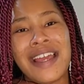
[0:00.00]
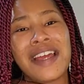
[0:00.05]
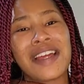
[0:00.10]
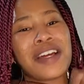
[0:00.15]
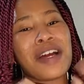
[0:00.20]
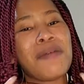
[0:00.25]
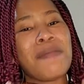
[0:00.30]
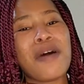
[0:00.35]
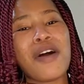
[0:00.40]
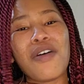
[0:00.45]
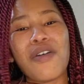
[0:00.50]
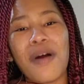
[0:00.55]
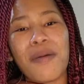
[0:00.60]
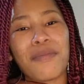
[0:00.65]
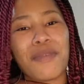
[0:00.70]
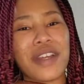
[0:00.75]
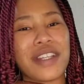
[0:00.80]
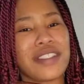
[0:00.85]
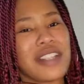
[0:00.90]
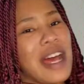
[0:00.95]
Come on, I'm
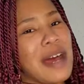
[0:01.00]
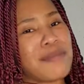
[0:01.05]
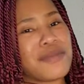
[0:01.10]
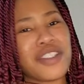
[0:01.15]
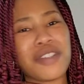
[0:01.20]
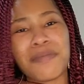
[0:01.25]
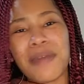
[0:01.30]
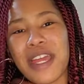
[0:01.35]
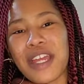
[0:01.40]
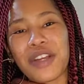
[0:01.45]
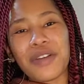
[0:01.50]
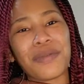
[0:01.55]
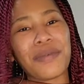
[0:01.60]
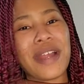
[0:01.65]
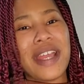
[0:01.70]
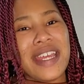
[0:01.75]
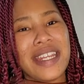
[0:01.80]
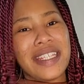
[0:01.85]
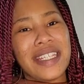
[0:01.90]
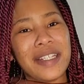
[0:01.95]
ready. I'm Jamaica
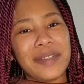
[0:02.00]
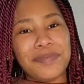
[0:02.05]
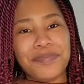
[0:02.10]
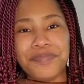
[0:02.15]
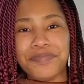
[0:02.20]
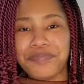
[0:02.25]
ready.